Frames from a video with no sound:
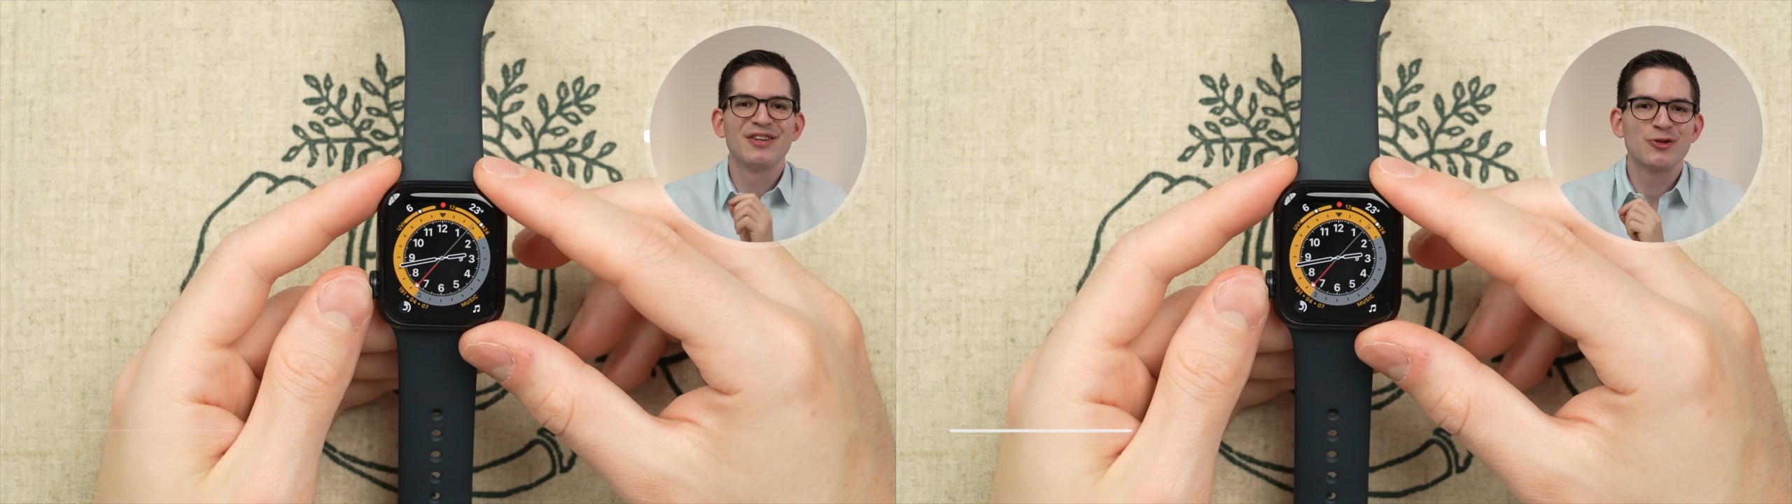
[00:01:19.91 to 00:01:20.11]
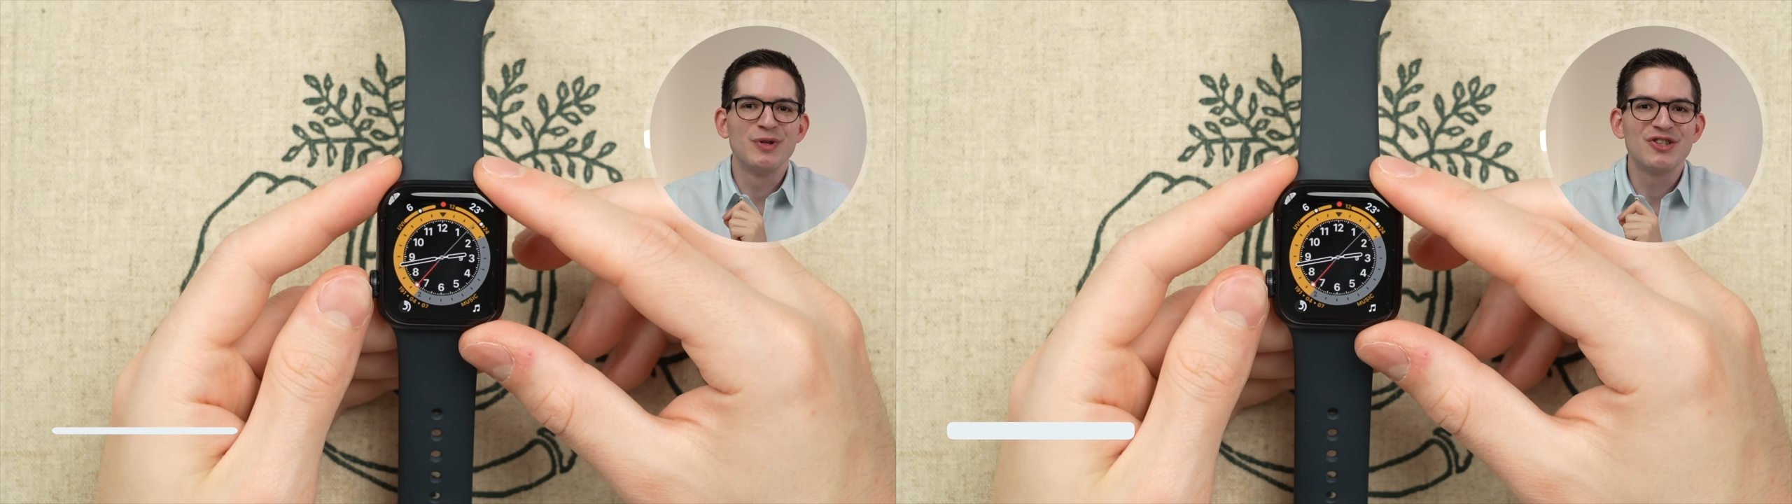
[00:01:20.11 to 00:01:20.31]

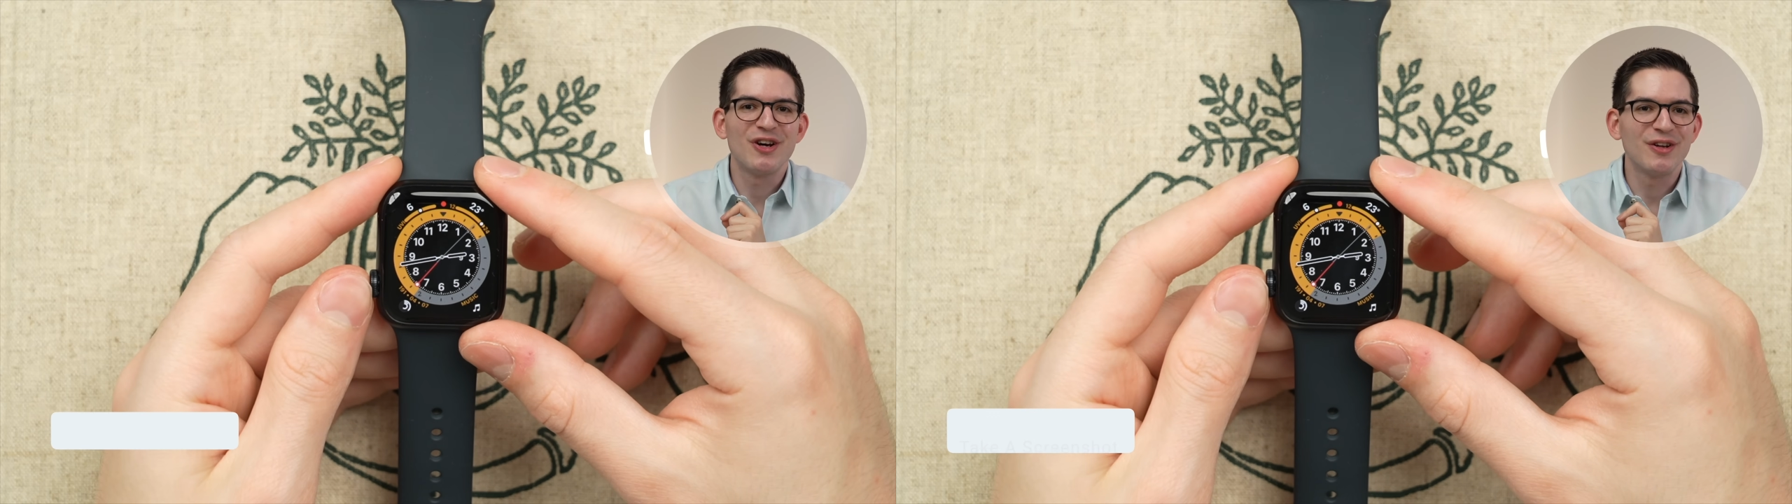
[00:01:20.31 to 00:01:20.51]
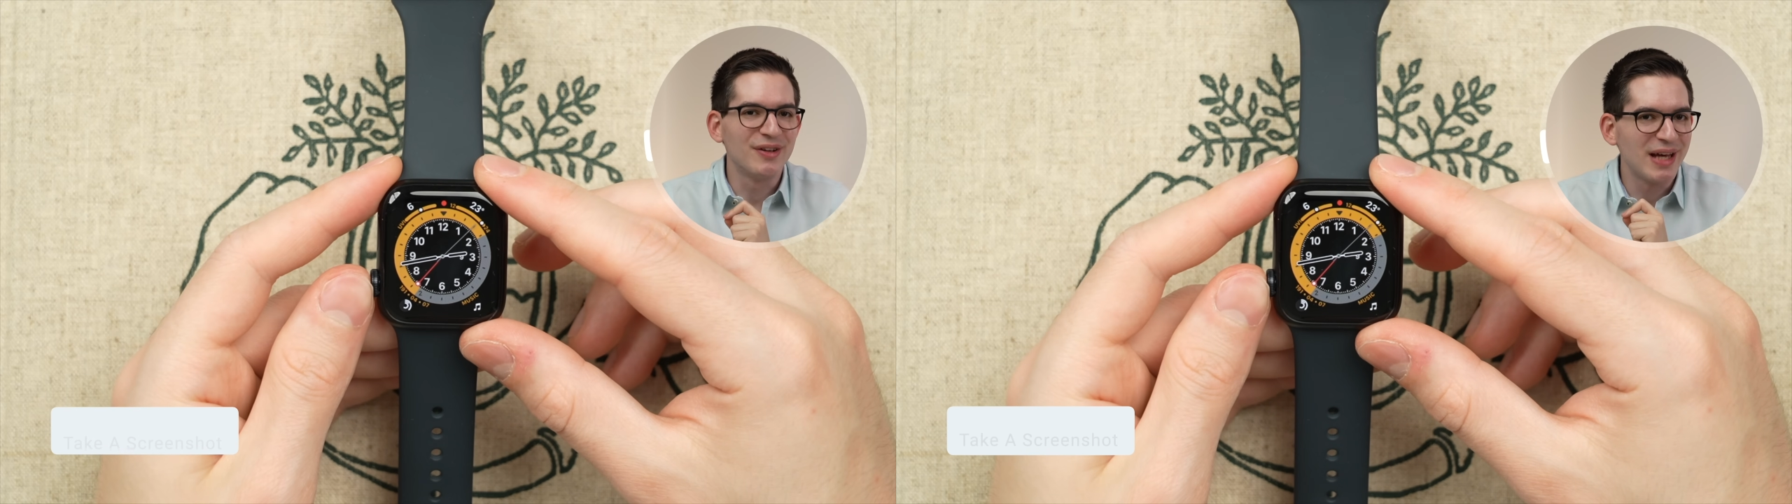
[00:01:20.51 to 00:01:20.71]
a
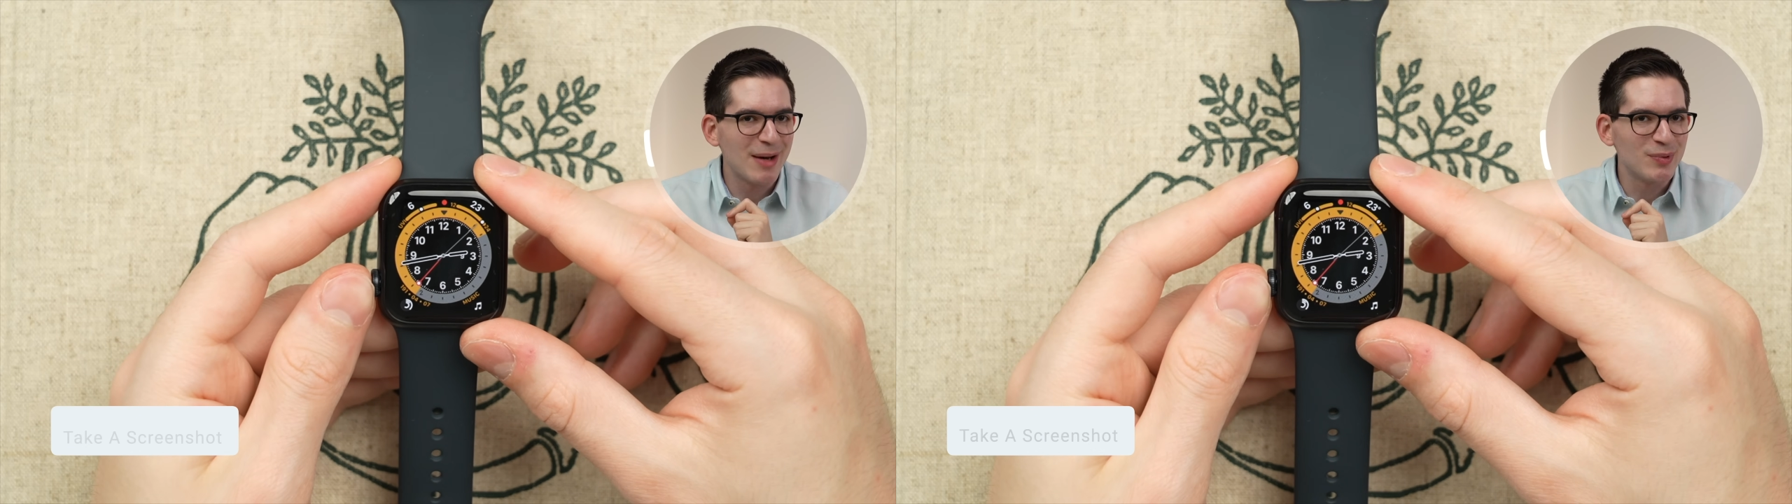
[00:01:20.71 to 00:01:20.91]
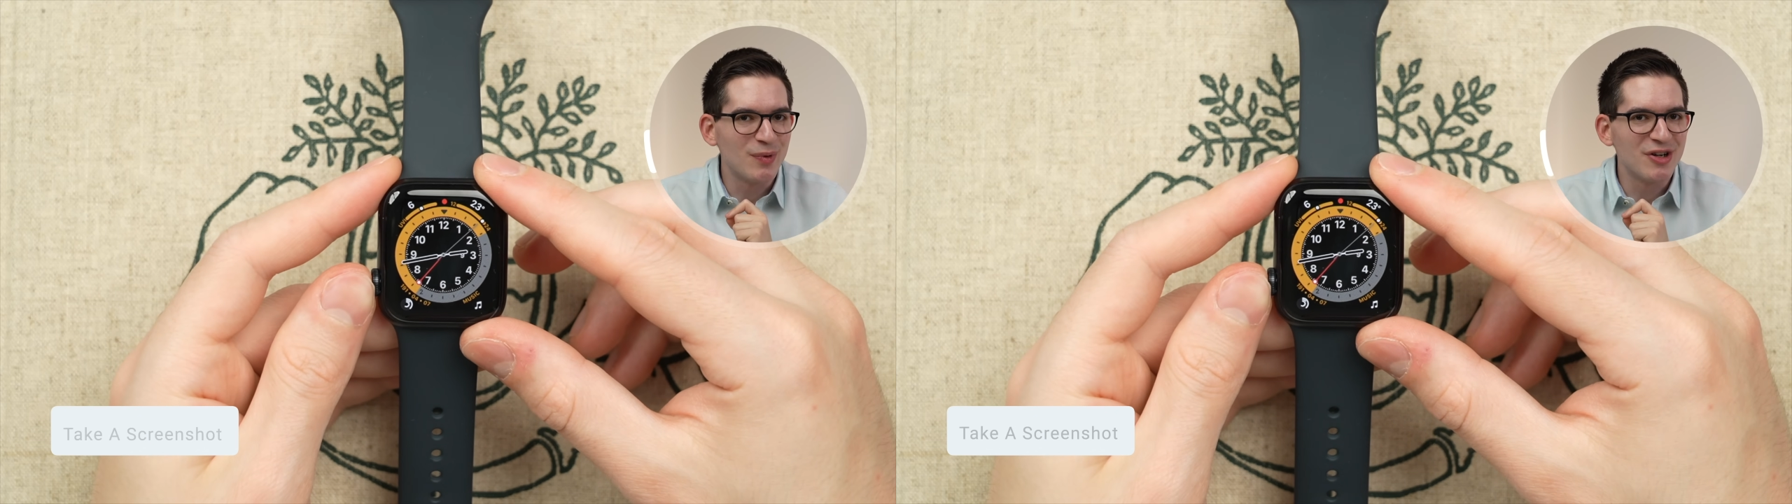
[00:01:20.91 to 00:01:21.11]
screenshot on the
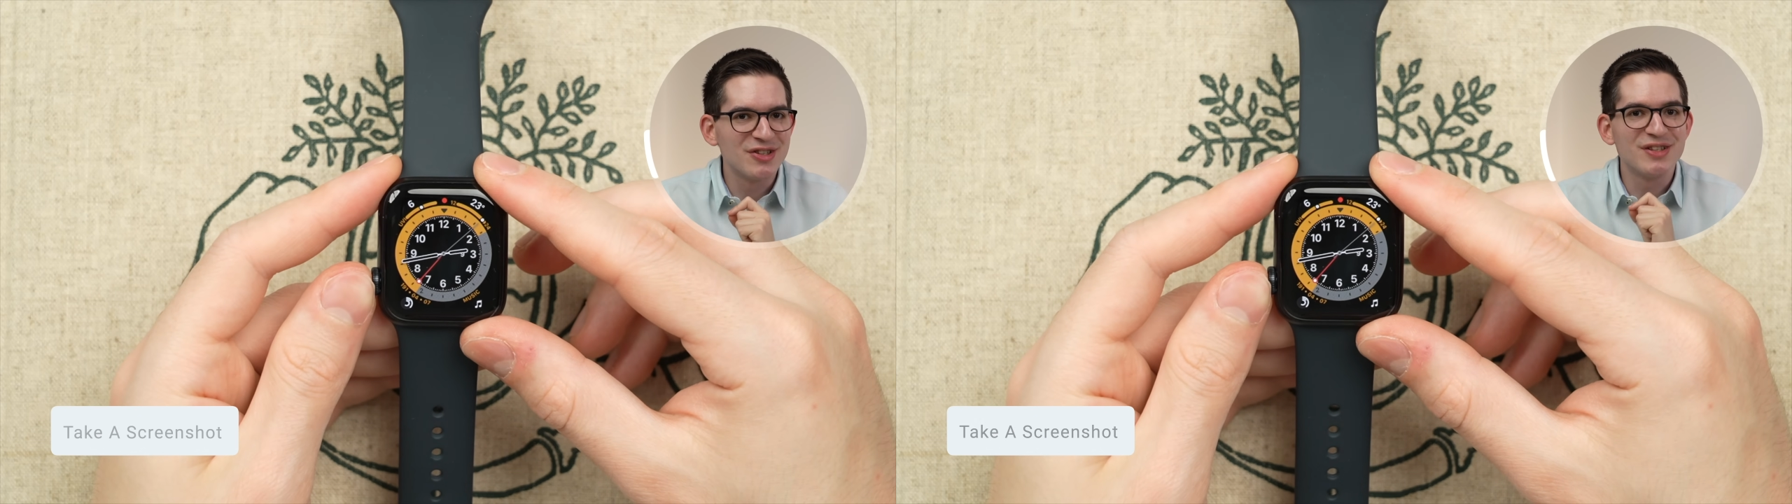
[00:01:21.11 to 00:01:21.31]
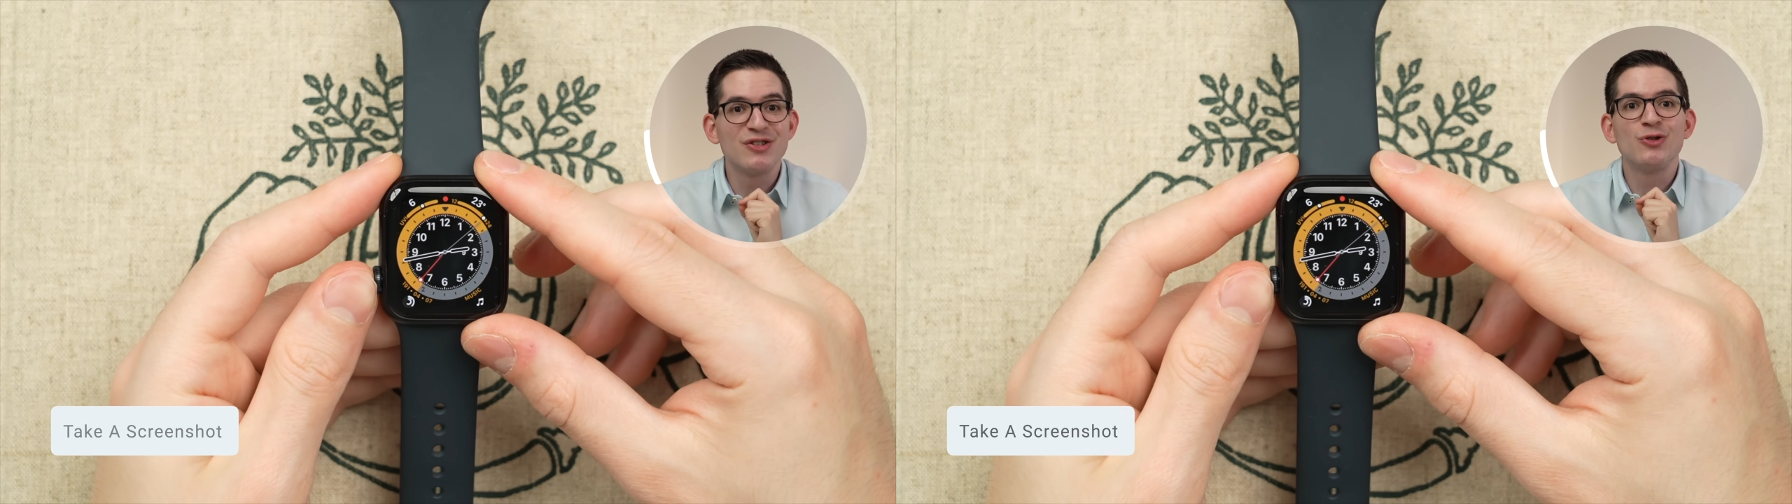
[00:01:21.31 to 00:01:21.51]
Apple
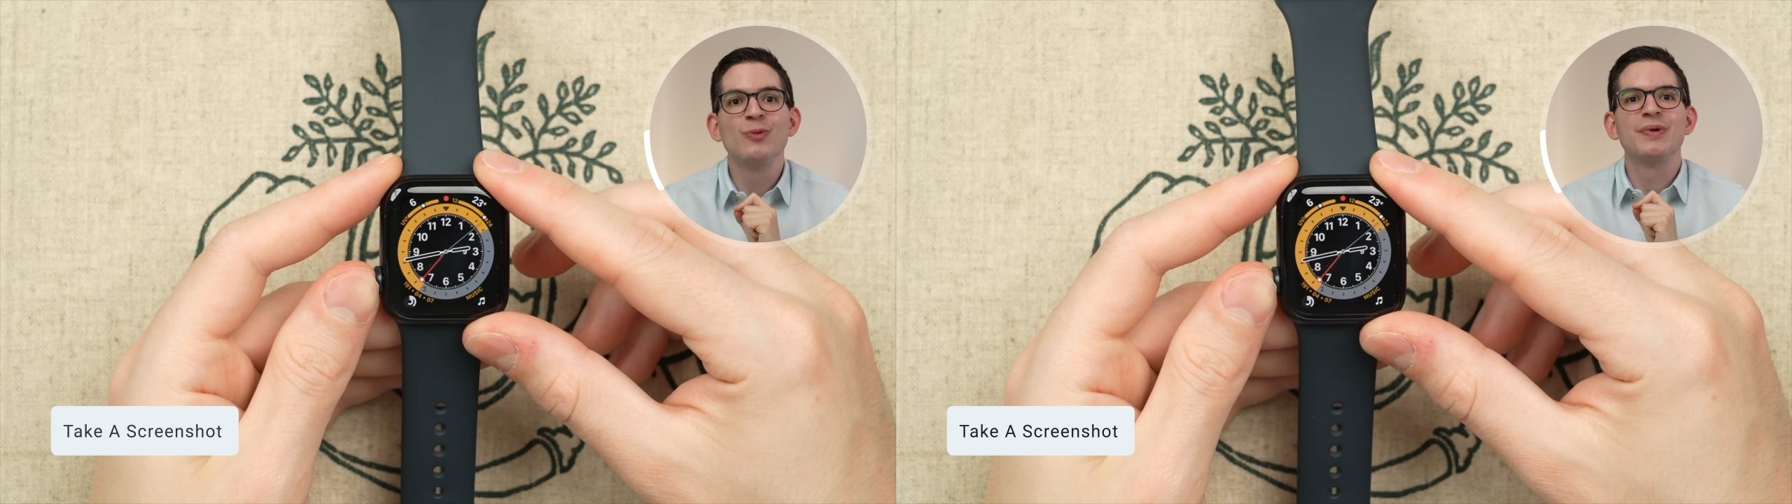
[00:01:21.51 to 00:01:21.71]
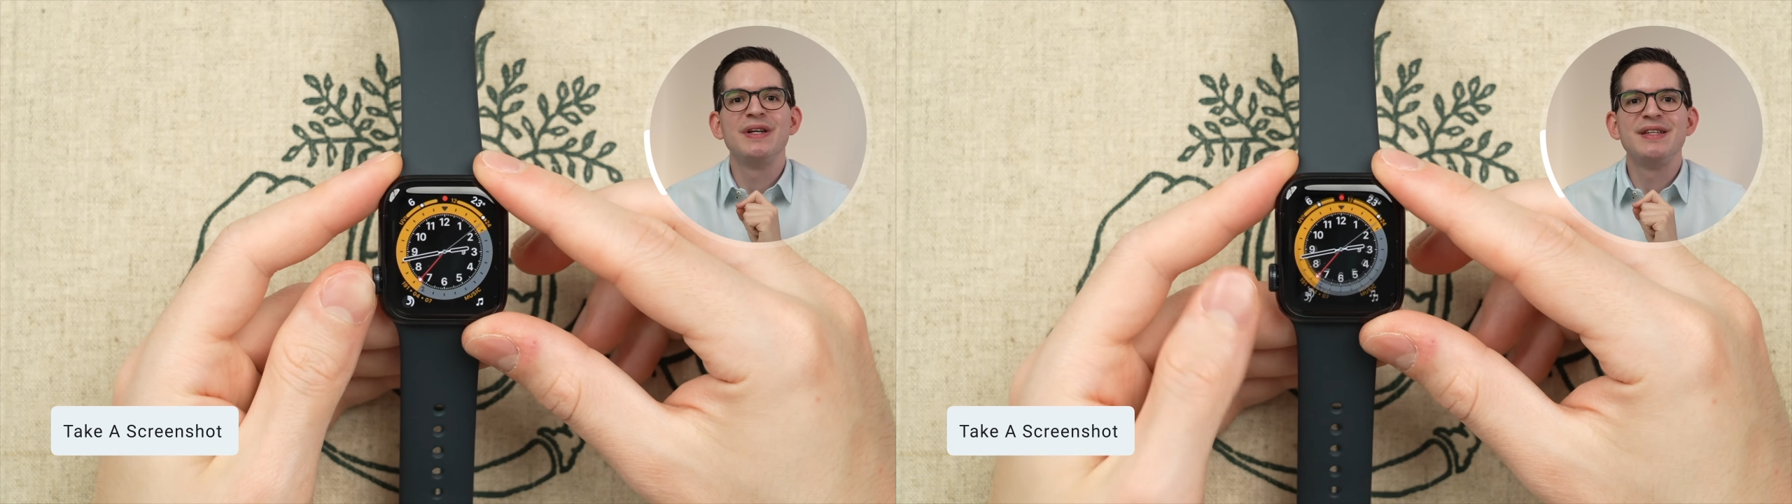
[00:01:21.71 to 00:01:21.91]
Watch is
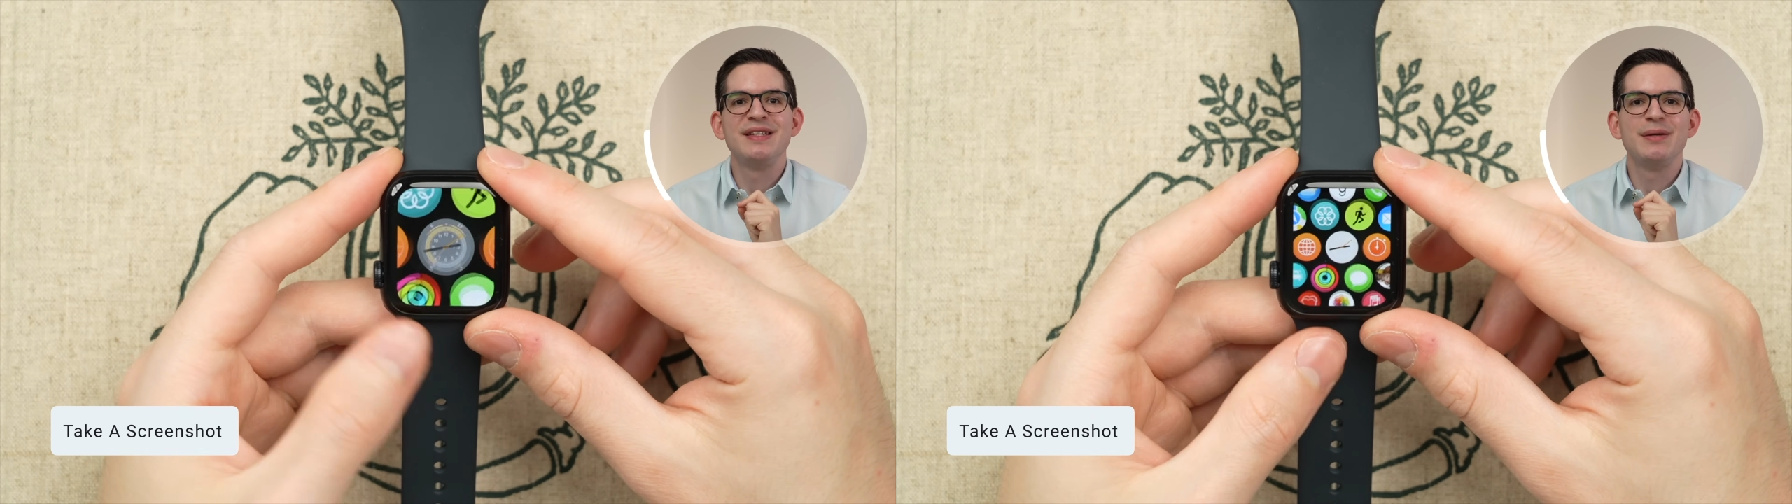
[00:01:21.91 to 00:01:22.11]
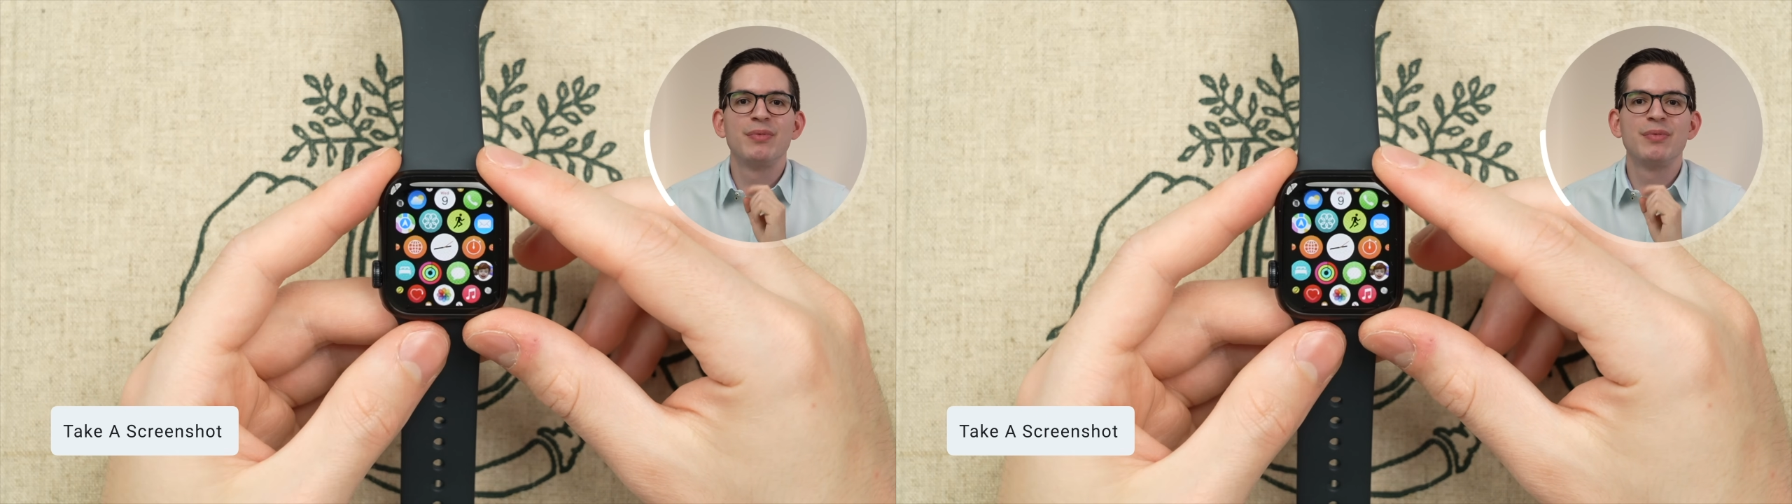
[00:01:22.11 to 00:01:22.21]
super easy,